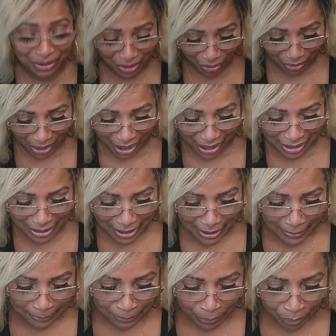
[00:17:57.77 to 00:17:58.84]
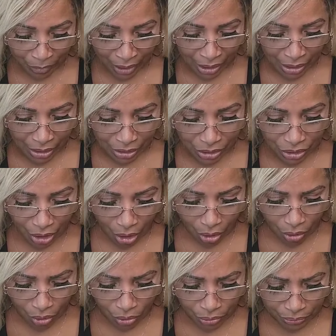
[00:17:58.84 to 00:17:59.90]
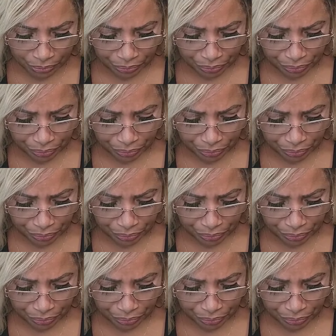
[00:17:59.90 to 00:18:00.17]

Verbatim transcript: Okay, so